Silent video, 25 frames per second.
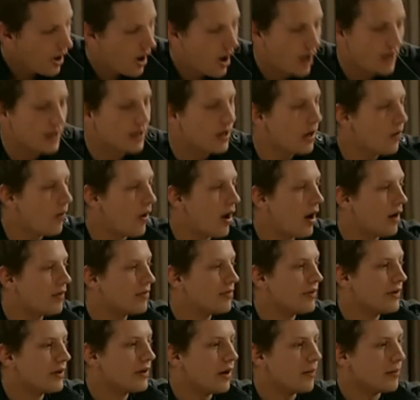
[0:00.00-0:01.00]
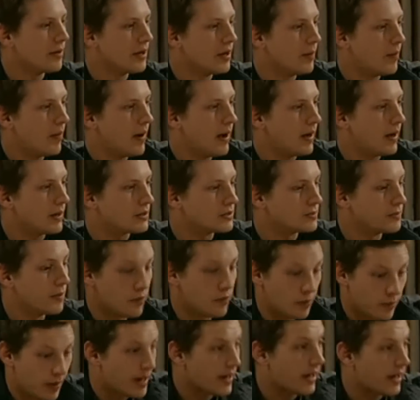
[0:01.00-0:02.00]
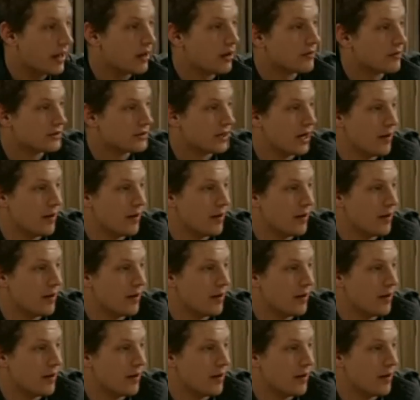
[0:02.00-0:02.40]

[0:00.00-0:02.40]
Uh, you know what? I think I'm going to pass, but we'll play again another